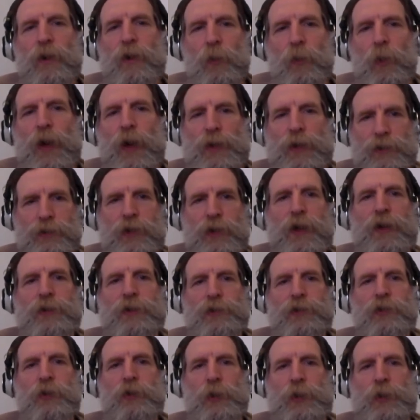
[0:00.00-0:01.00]
what
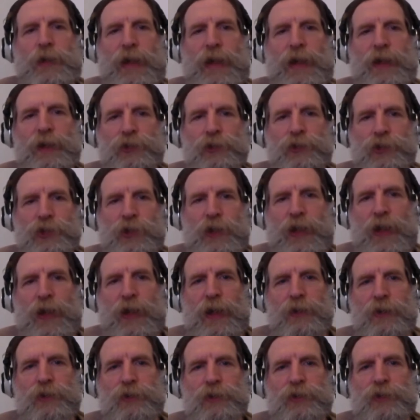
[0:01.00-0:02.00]
does create
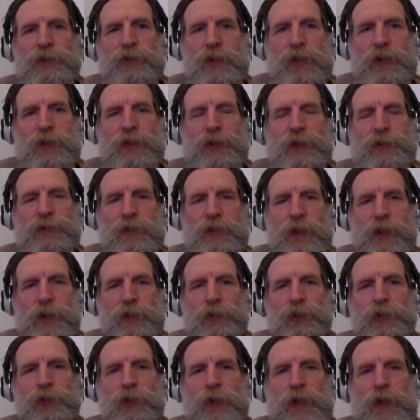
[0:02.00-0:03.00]
change in this
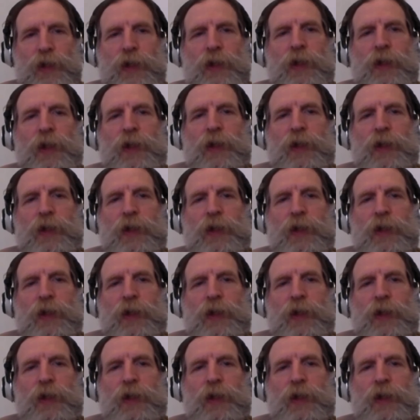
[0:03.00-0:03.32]
country.